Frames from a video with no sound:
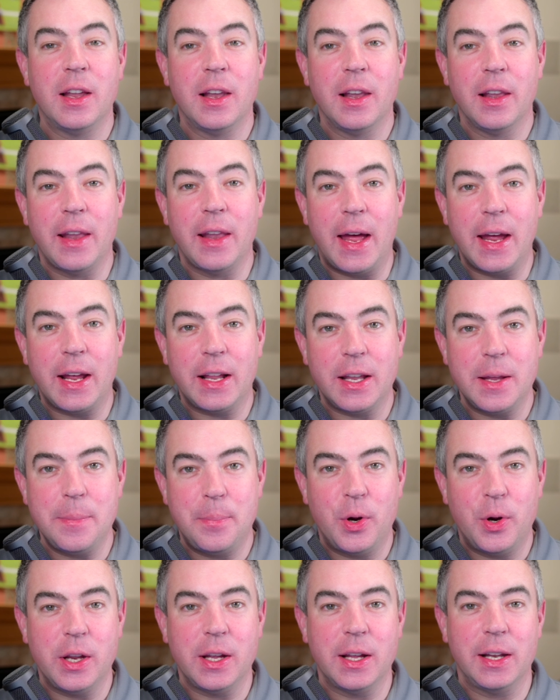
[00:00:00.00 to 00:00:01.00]
likely
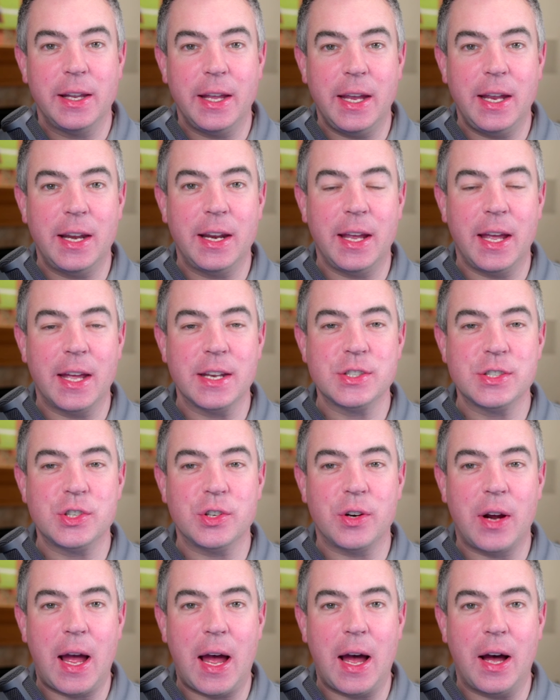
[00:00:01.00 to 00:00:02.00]
putting a lien against
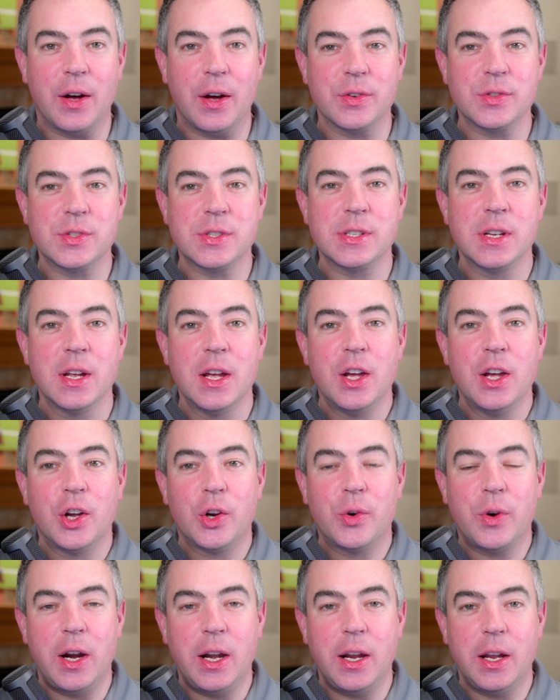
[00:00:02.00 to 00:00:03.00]
your house,
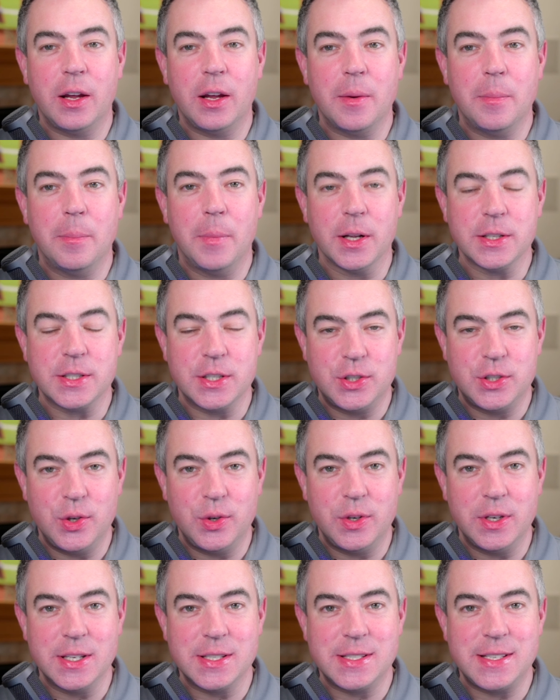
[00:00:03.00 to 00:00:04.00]
creating
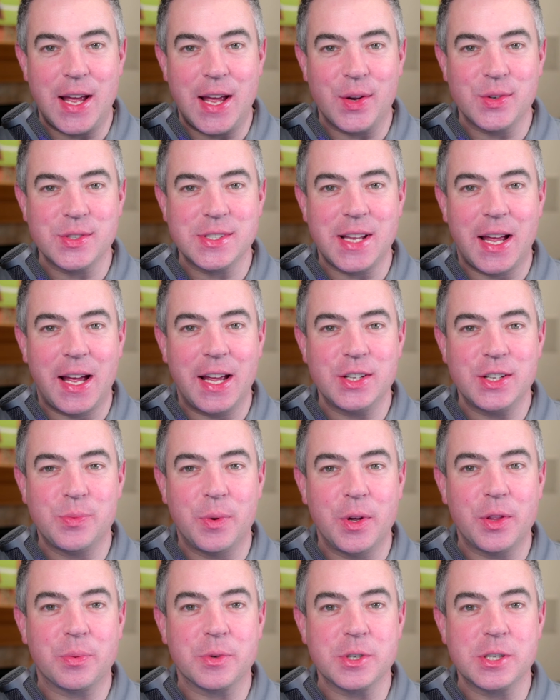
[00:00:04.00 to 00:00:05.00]
multitudinous downsides
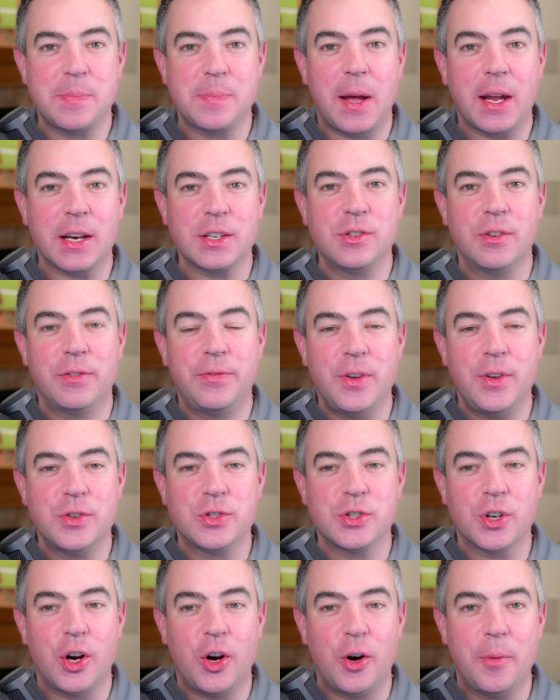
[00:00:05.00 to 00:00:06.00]
with respect to
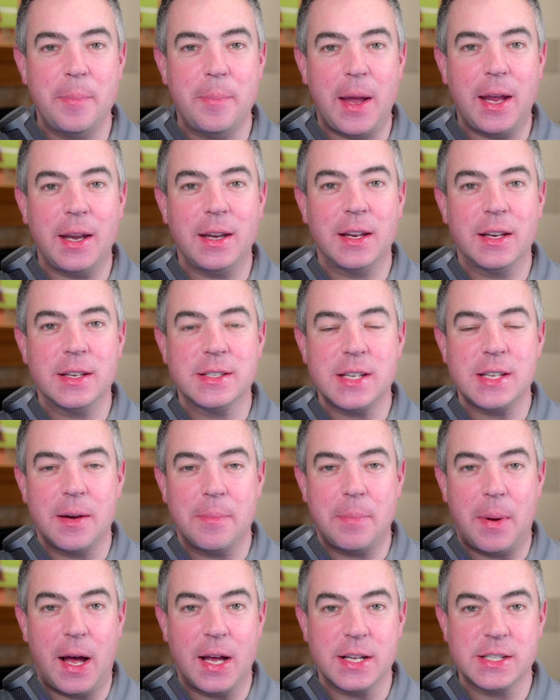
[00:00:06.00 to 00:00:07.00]
future home maintenance
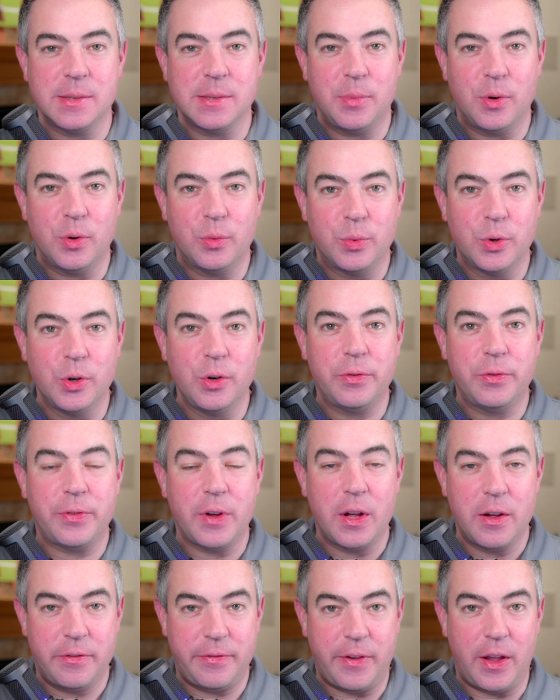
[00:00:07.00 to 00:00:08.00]
and possible
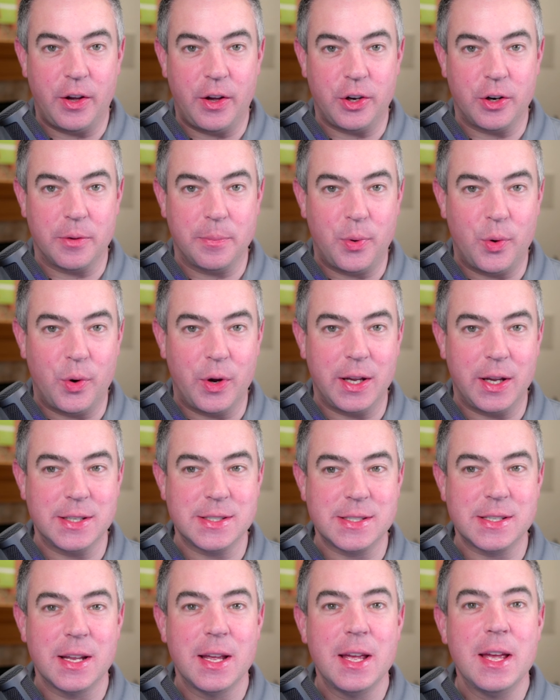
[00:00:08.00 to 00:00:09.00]
roof failure
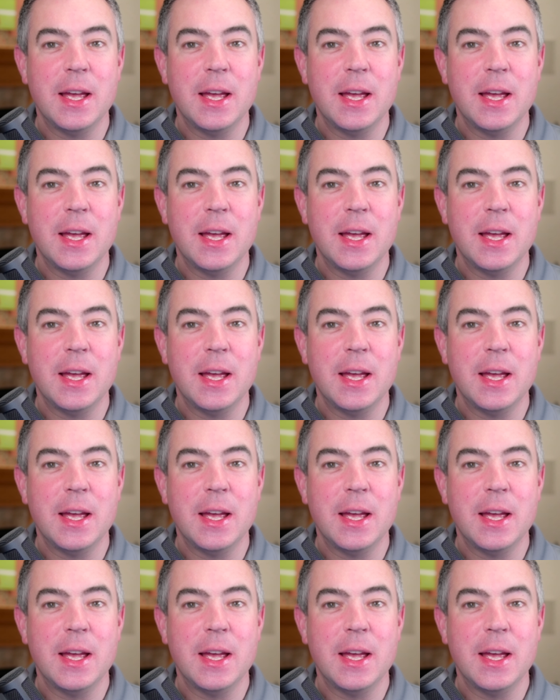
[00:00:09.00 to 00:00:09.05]
points.